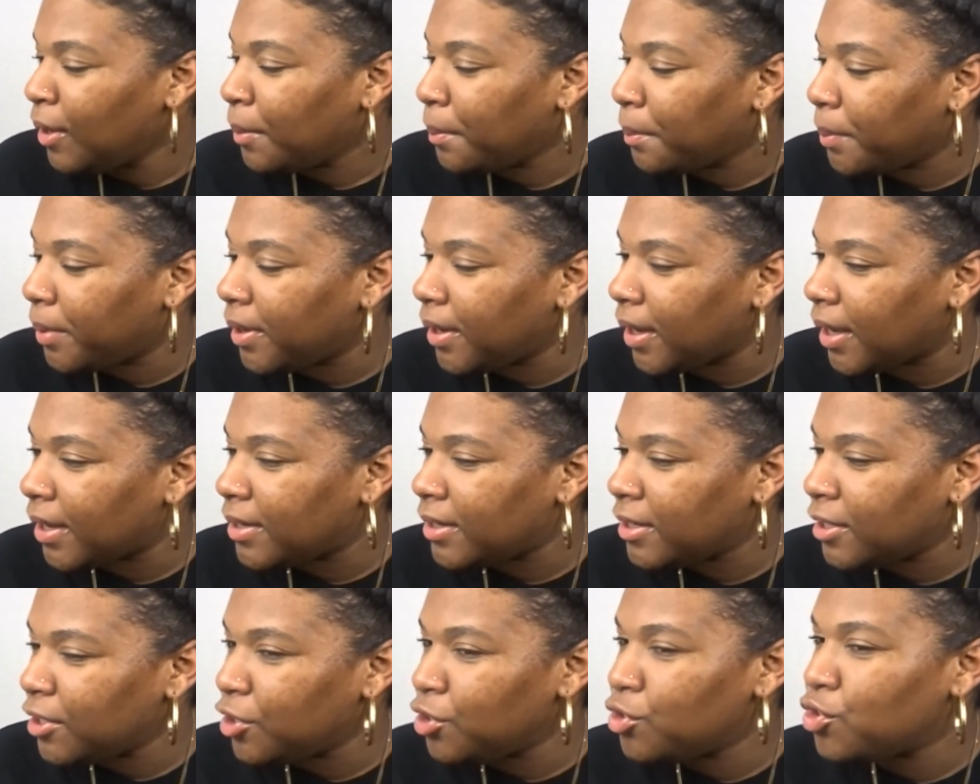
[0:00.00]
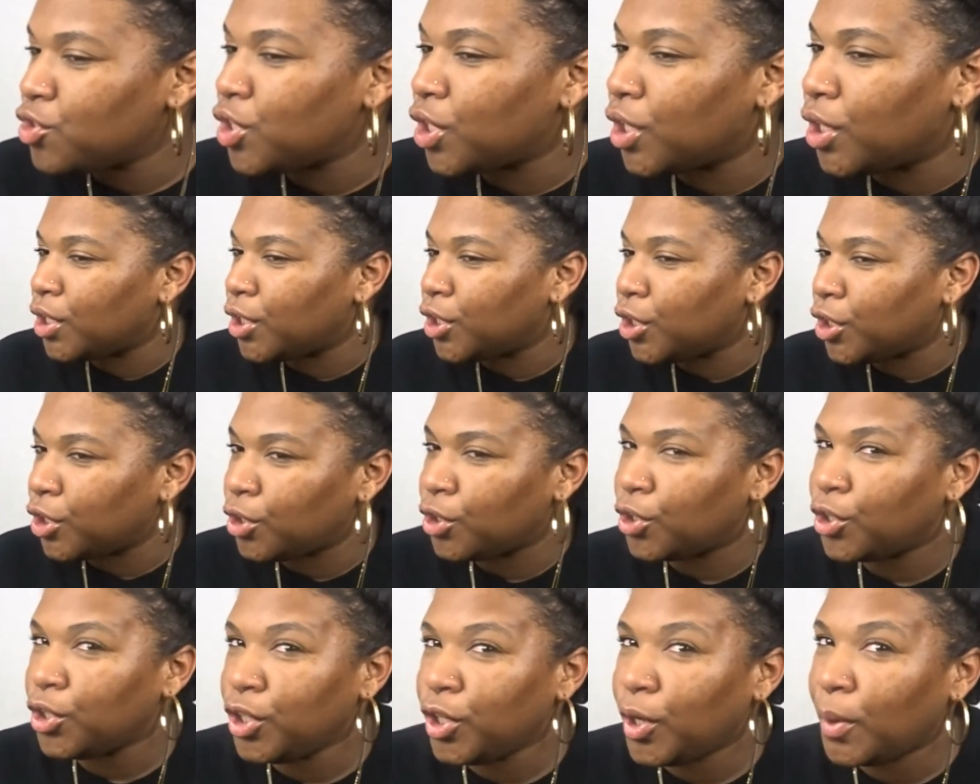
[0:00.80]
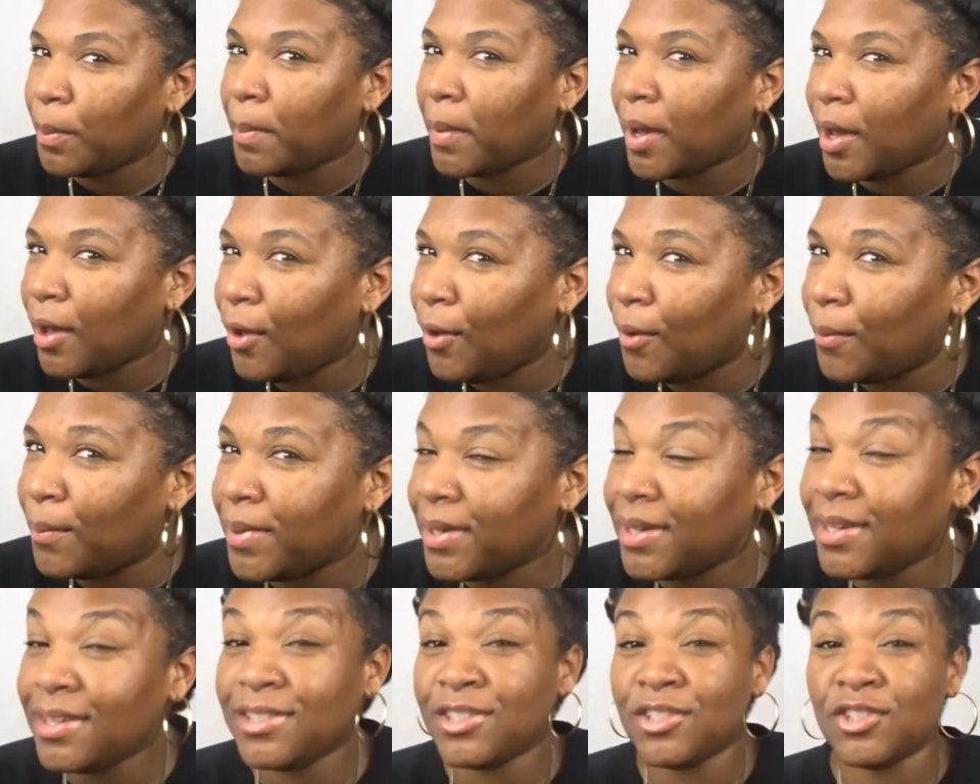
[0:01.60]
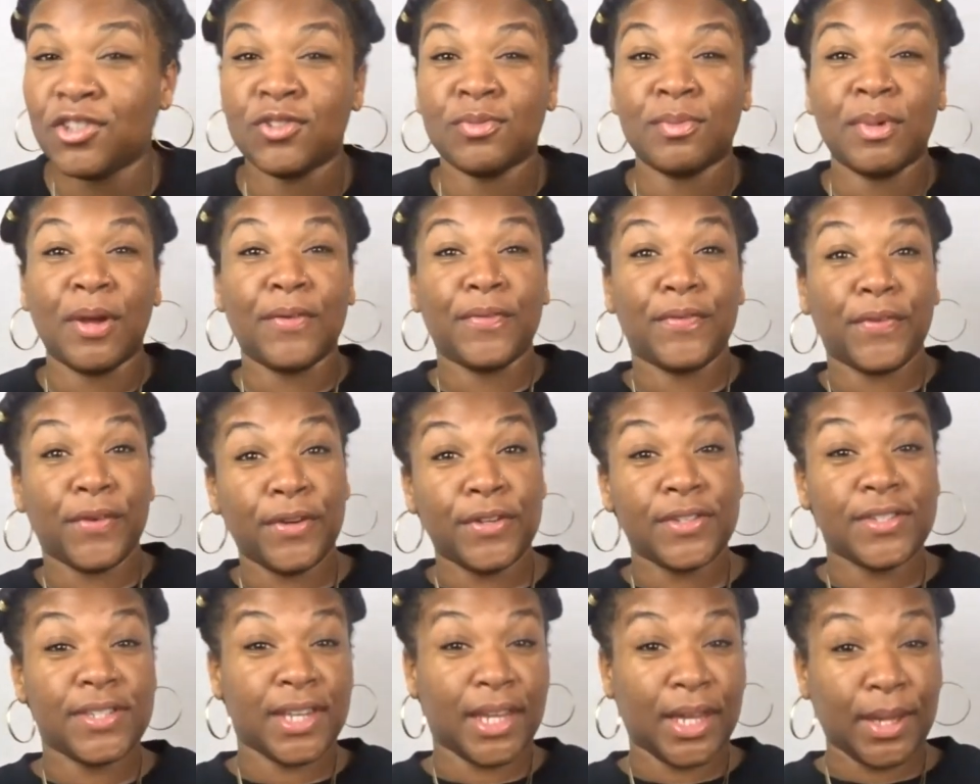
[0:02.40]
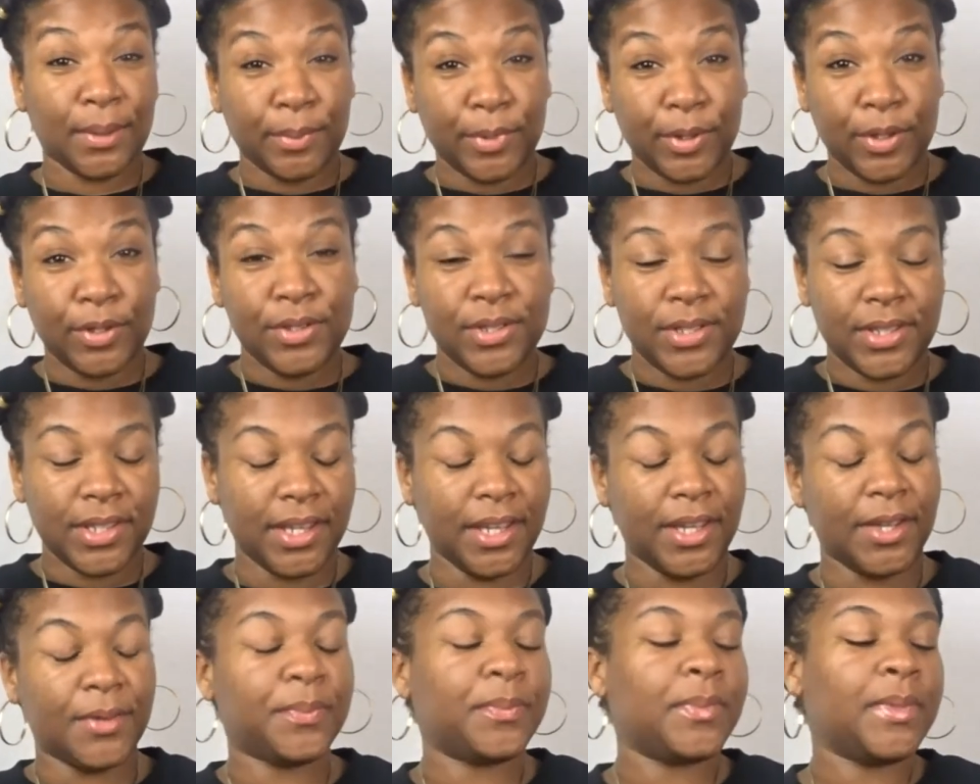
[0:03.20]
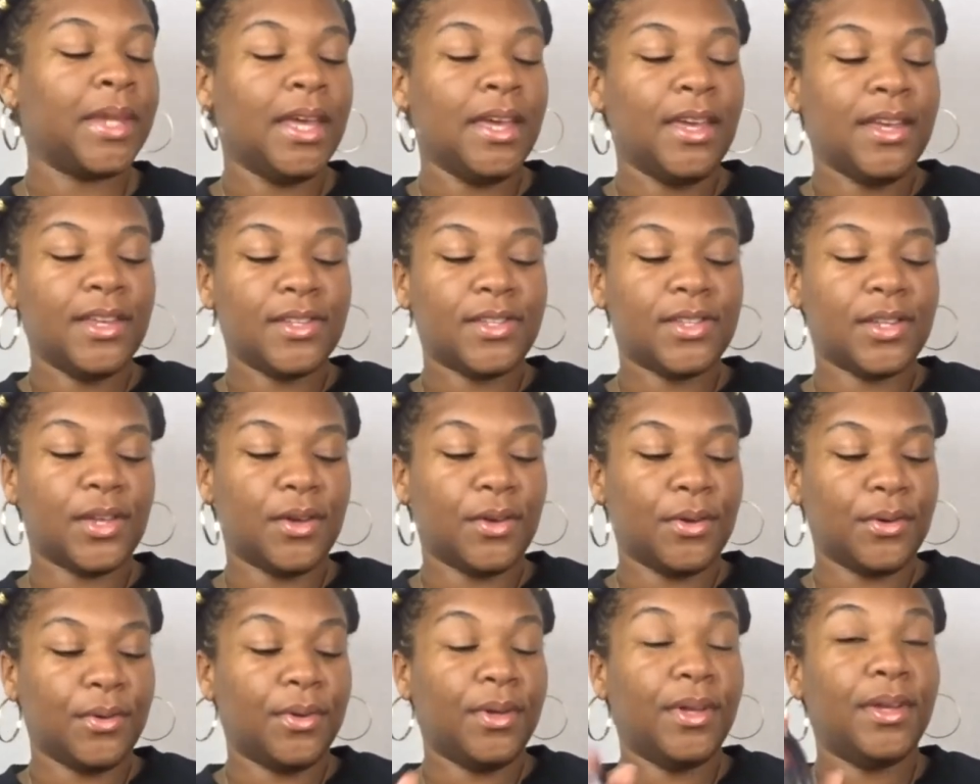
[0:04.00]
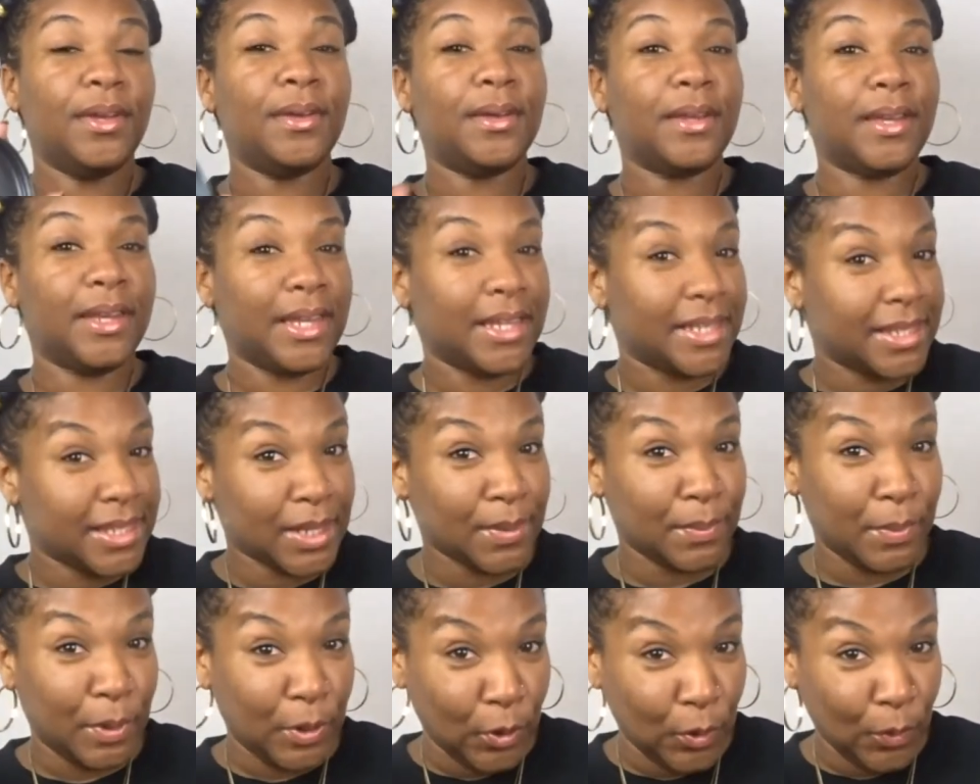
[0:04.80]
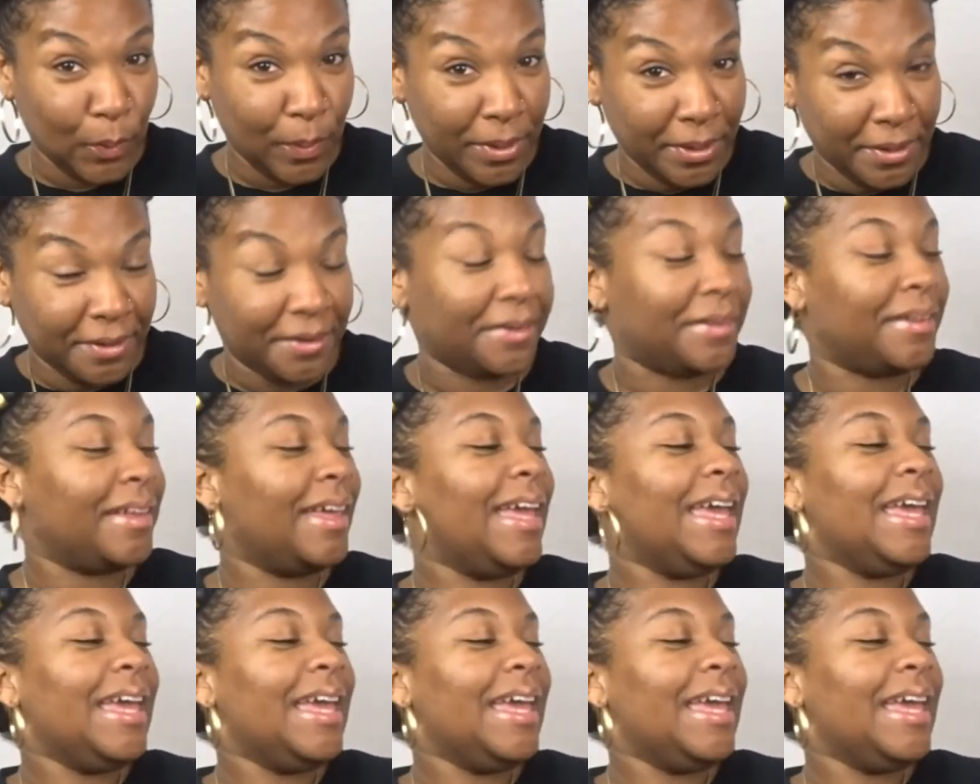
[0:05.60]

but I did use a good amount because this is my first time using it. So next time I know better.